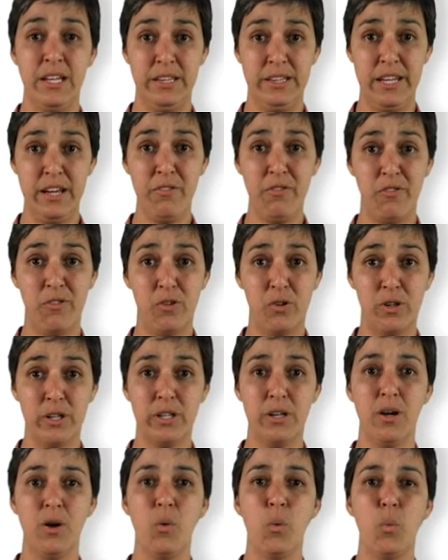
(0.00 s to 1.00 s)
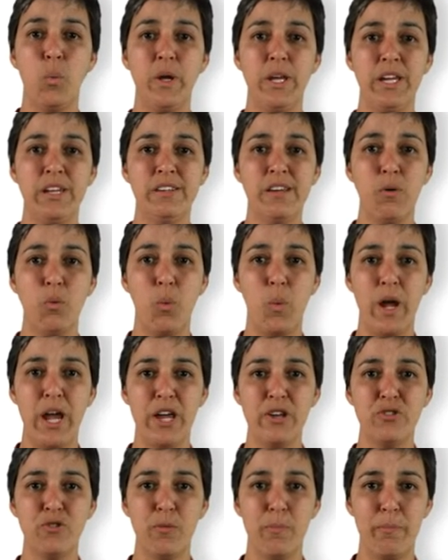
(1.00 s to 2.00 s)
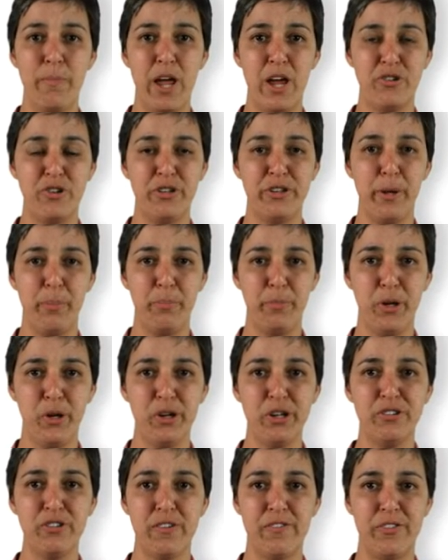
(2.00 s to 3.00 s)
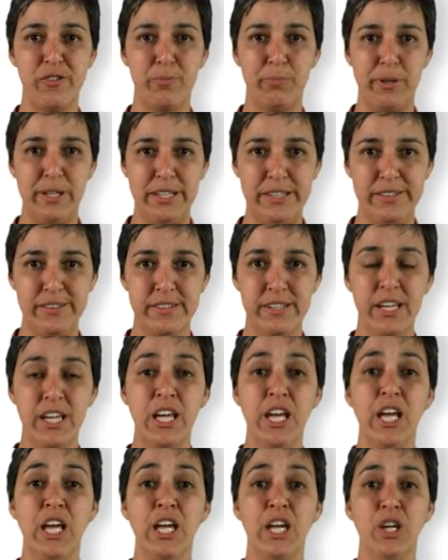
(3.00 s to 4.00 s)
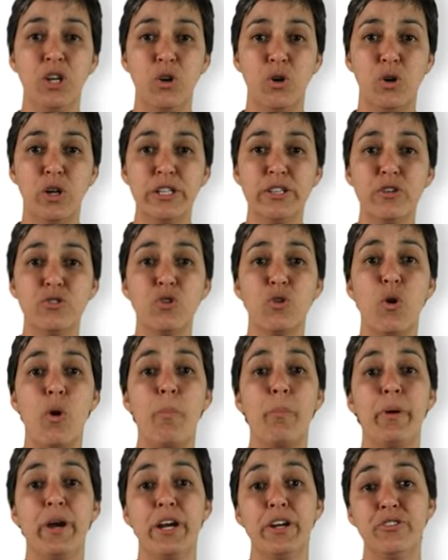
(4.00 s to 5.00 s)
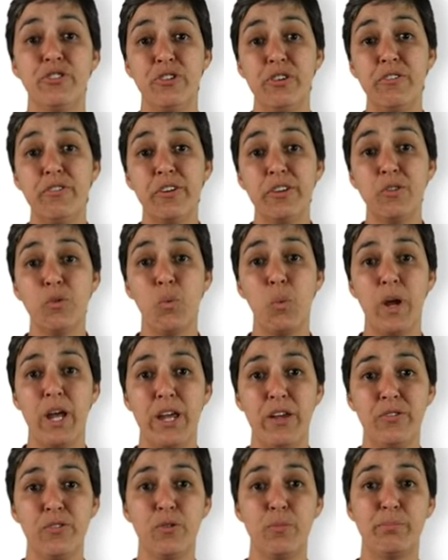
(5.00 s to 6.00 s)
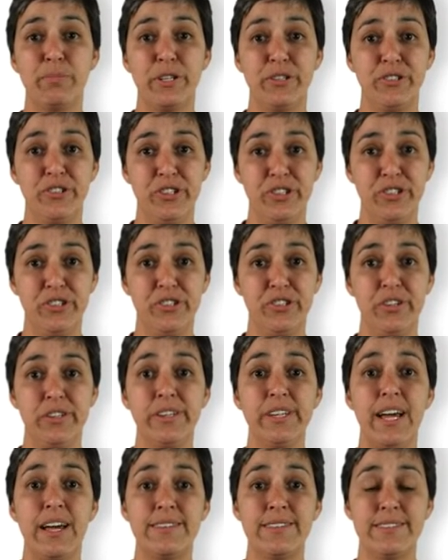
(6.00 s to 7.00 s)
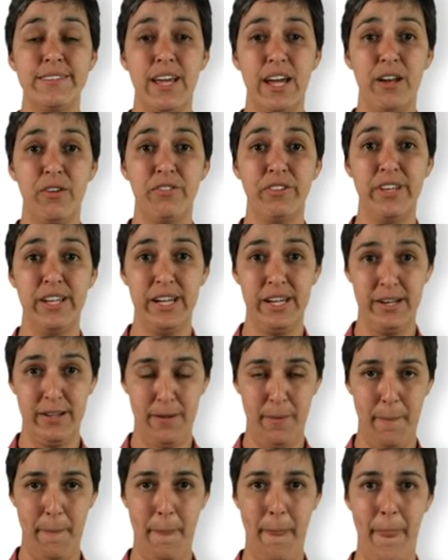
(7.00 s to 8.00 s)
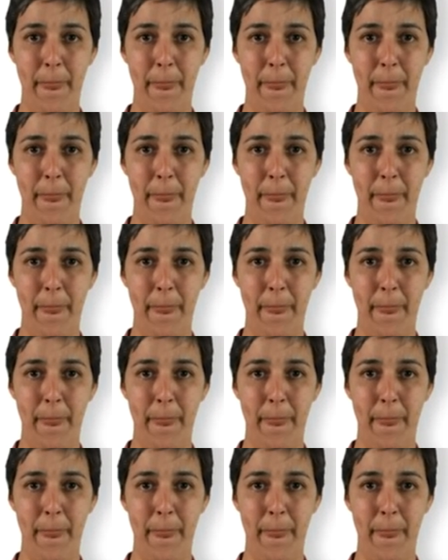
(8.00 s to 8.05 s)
Therefore, we need a way to measure the purity of split in order to compare different ways to partition a set of data.